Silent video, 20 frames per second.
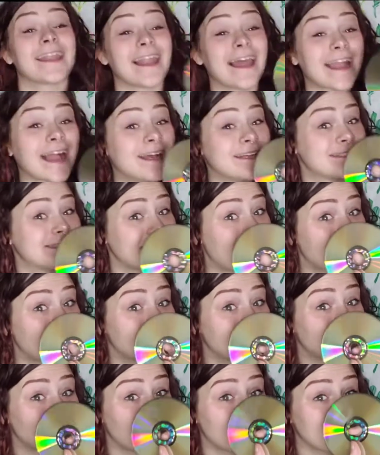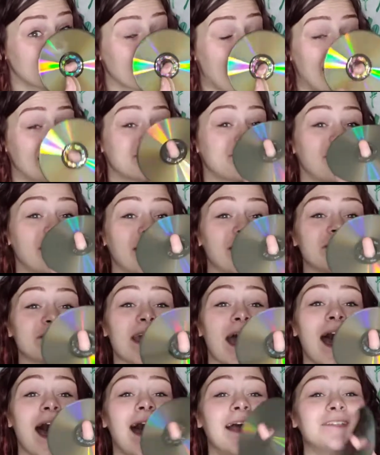Like I said in one of the last
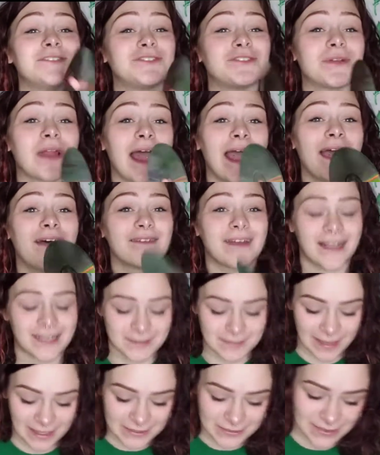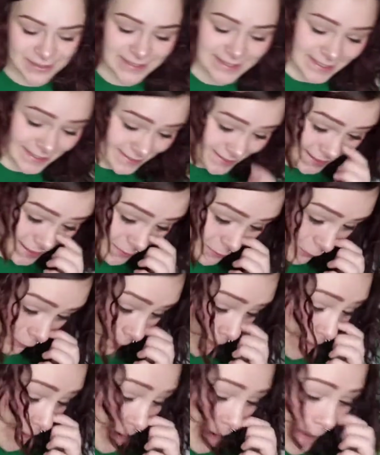videos, I do not have an Xbox 360
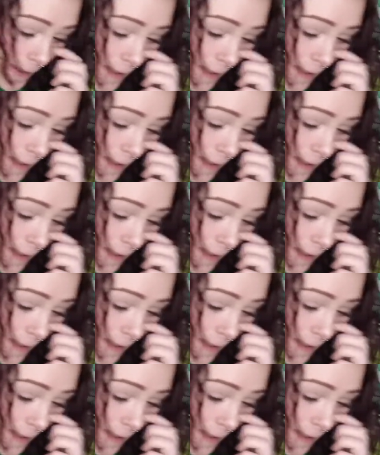anymore.